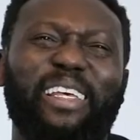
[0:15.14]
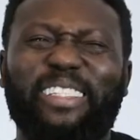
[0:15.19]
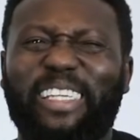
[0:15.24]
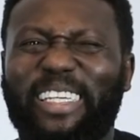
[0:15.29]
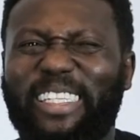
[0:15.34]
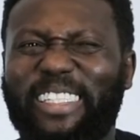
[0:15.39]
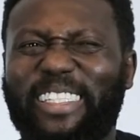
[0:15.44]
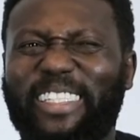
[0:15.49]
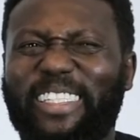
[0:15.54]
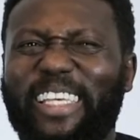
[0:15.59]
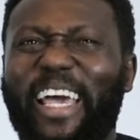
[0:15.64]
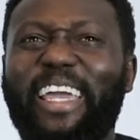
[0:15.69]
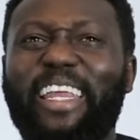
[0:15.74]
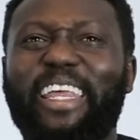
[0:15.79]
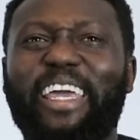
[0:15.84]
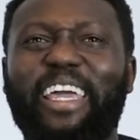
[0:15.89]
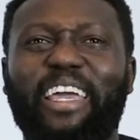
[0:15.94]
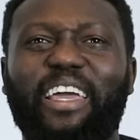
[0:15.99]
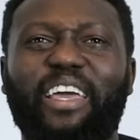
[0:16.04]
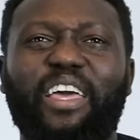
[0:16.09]
is
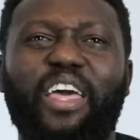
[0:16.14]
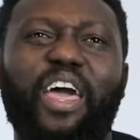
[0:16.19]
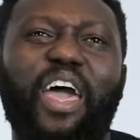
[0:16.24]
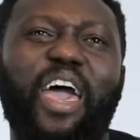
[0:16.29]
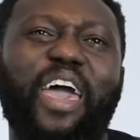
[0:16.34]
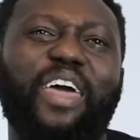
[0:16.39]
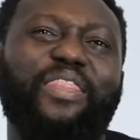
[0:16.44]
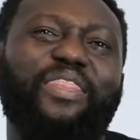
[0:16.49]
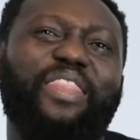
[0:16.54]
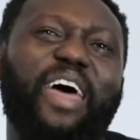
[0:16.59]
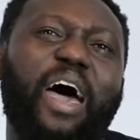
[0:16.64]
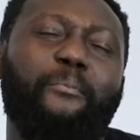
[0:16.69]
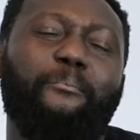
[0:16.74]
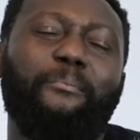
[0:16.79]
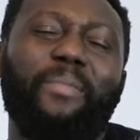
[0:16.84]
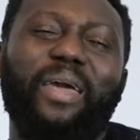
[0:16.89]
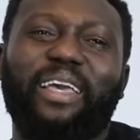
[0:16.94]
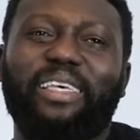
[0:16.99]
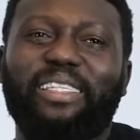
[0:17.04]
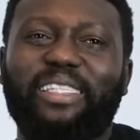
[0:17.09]
exciting and that
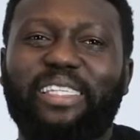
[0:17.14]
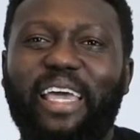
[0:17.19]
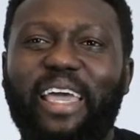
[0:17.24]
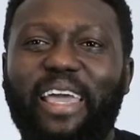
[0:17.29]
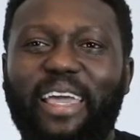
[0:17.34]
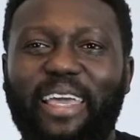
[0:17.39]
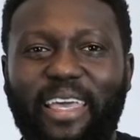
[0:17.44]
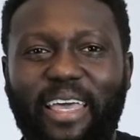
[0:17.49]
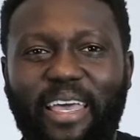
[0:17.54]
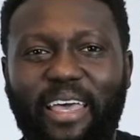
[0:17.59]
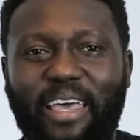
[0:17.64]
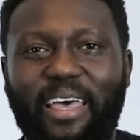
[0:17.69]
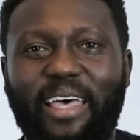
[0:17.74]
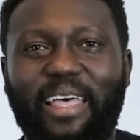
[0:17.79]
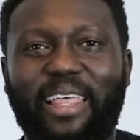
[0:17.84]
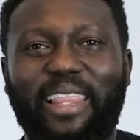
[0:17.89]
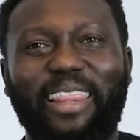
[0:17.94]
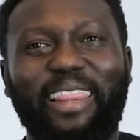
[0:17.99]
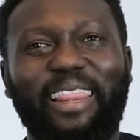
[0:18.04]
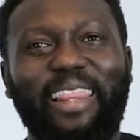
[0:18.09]
makes a
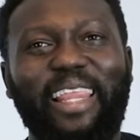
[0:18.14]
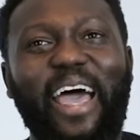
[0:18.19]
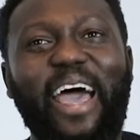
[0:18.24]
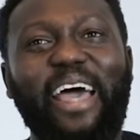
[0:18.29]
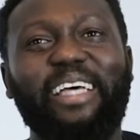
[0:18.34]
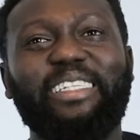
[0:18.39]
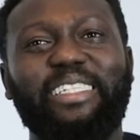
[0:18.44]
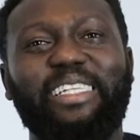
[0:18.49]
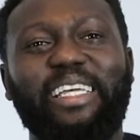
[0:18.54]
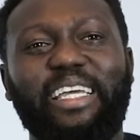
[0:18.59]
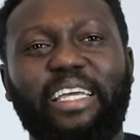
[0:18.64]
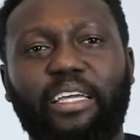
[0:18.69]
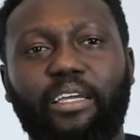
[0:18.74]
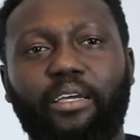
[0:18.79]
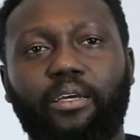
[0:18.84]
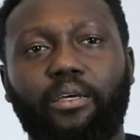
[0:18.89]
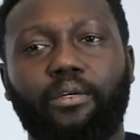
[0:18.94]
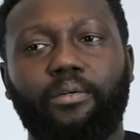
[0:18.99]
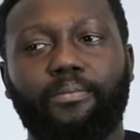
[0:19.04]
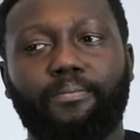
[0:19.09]
lasting,